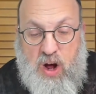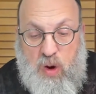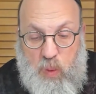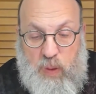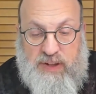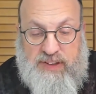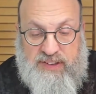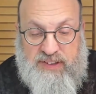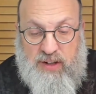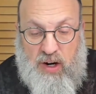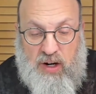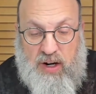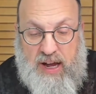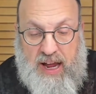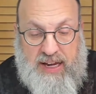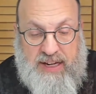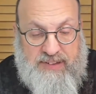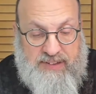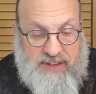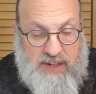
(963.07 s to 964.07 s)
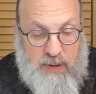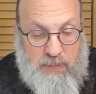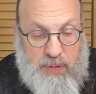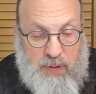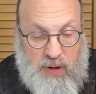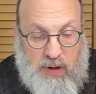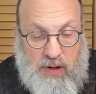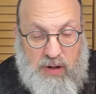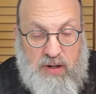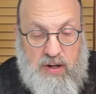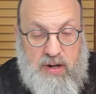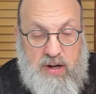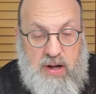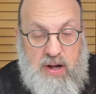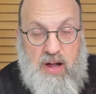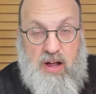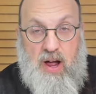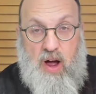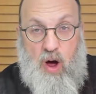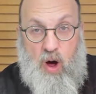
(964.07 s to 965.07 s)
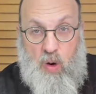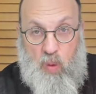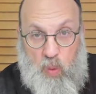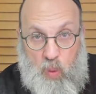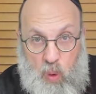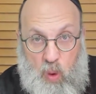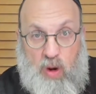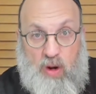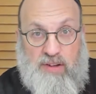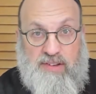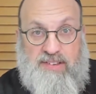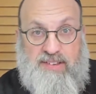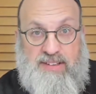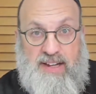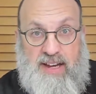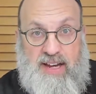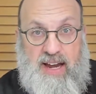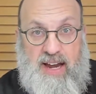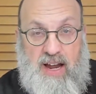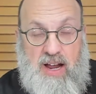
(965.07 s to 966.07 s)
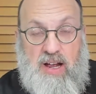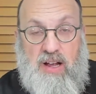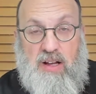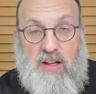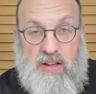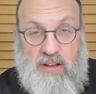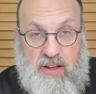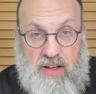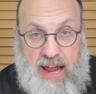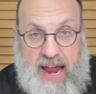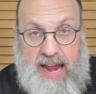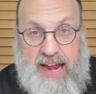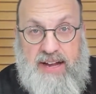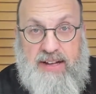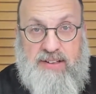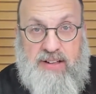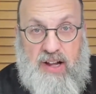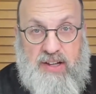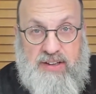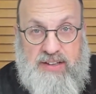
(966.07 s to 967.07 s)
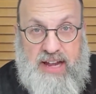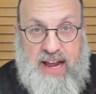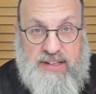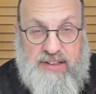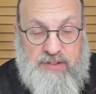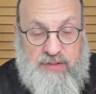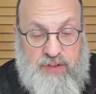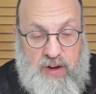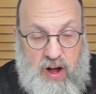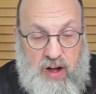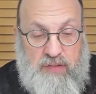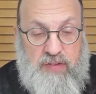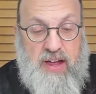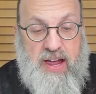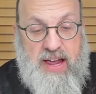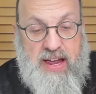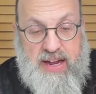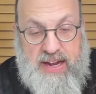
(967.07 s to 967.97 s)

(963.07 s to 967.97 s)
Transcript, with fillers: with tzarchei tzibur. A walled city lanes on tezvav,